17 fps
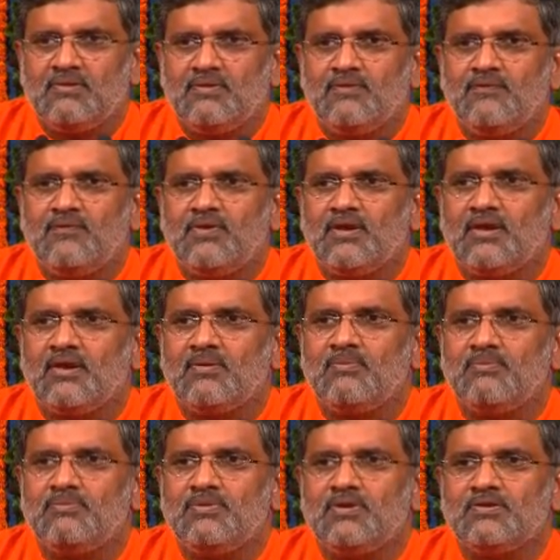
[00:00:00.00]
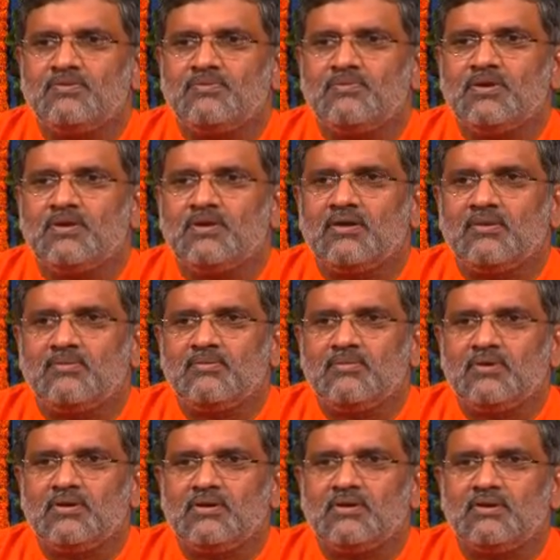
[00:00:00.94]
We can just
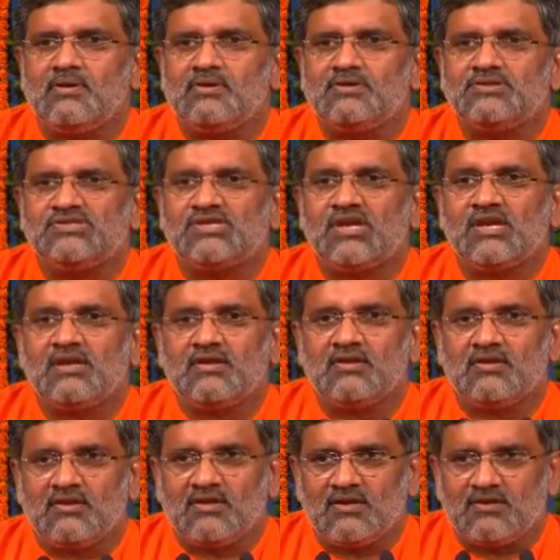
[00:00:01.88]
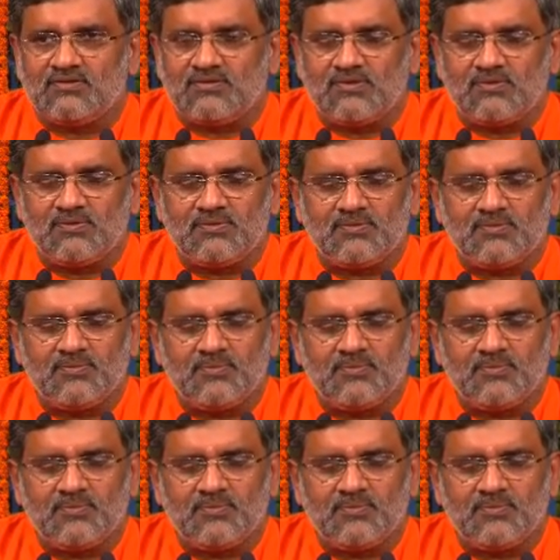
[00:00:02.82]
become a channel as though.